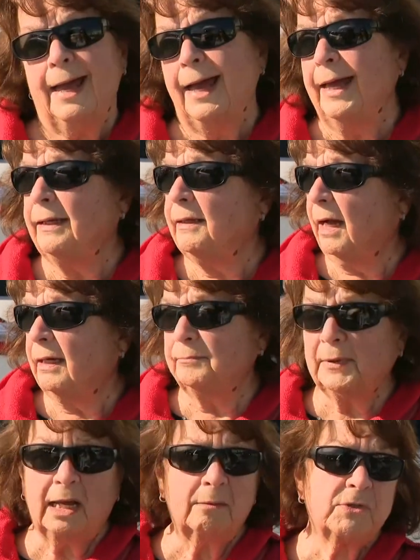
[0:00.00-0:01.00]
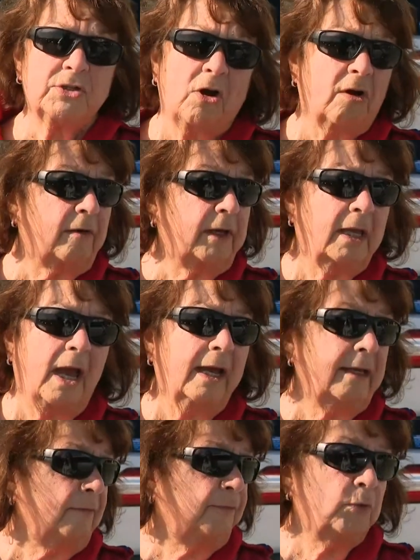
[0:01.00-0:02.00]
and I'm sorry.
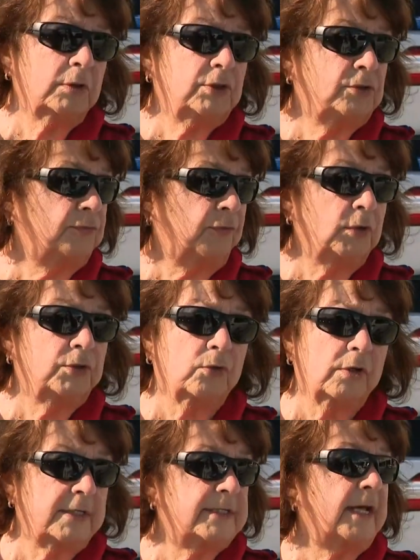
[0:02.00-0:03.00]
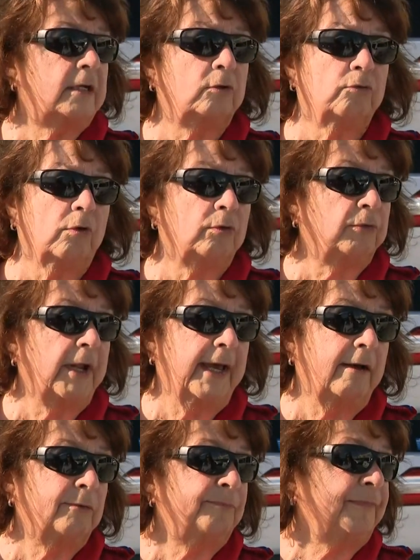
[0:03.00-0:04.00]
I have four, four daughters that are grown
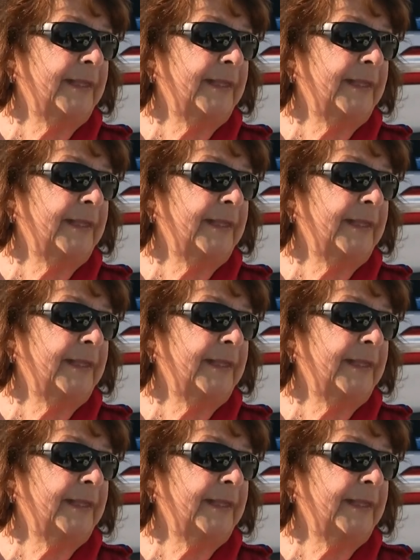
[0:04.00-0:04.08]
now.